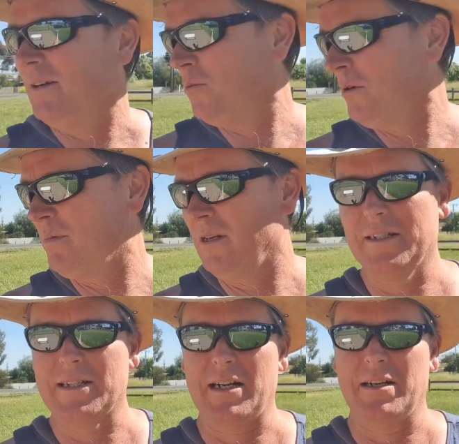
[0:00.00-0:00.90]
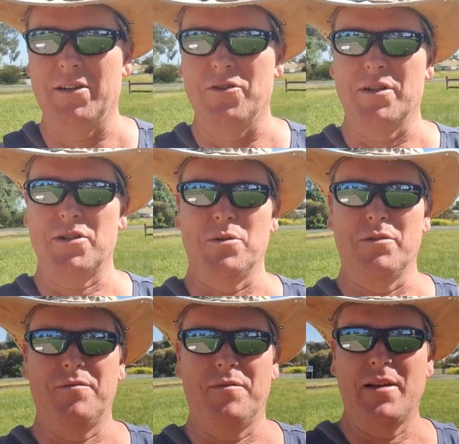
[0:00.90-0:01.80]
Yeah, it wouldn't be exactly the nice
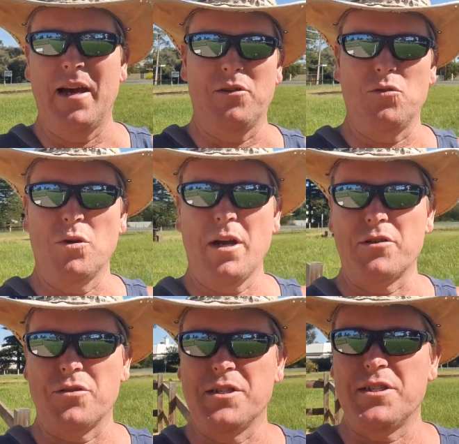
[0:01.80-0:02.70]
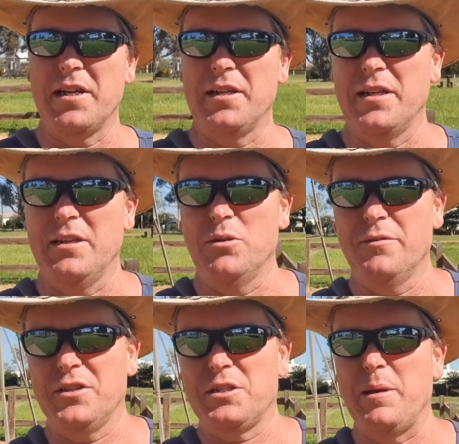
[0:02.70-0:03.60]
sort of outdoor country setting that you would have